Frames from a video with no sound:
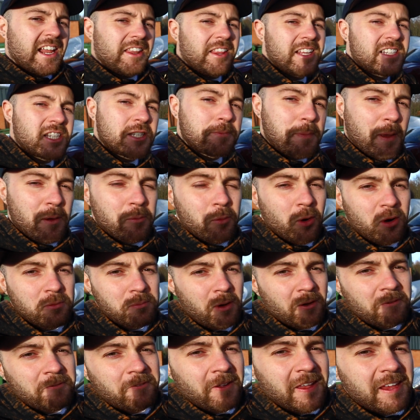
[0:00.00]
this has been one of
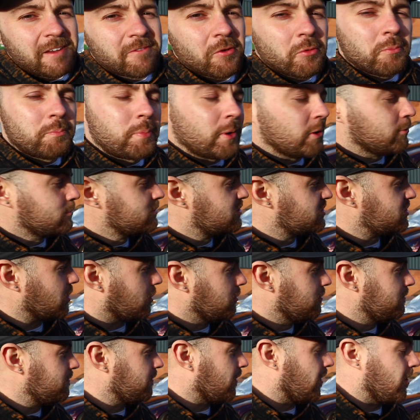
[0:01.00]
my favourite builds
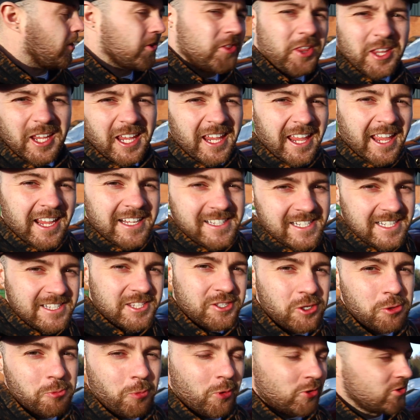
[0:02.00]
so far. The
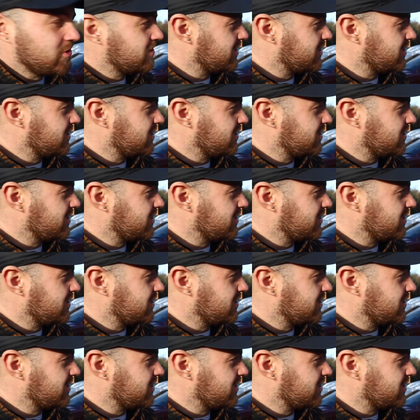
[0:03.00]
E82 1